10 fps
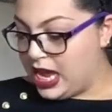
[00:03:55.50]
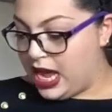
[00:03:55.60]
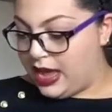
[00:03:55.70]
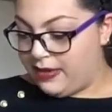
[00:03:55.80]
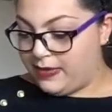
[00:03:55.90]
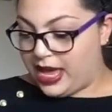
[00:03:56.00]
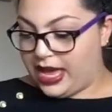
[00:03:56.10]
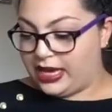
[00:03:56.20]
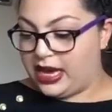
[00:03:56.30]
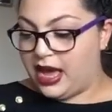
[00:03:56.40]
Um,
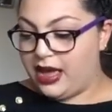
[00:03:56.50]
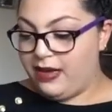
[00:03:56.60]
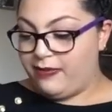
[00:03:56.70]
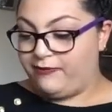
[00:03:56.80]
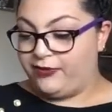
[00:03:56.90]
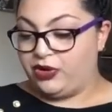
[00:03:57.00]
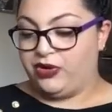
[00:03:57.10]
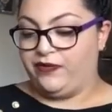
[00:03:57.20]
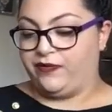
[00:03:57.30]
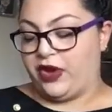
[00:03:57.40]
I got photo
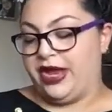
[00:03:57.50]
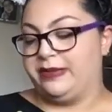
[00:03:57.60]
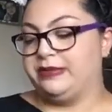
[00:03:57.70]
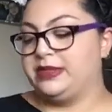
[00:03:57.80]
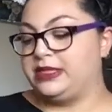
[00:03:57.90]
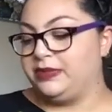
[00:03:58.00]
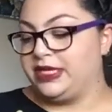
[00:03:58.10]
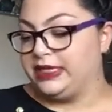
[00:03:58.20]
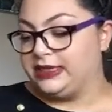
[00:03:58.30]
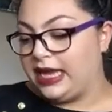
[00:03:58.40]
frames
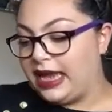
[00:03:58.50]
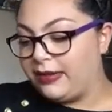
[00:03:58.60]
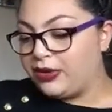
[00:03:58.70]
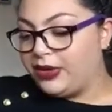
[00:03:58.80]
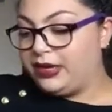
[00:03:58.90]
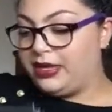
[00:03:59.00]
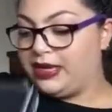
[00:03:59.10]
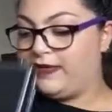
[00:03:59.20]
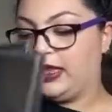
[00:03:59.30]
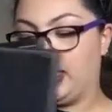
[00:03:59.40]
because I am going to be
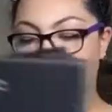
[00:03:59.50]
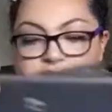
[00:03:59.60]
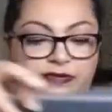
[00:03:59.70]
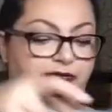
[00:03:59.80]
getting lots of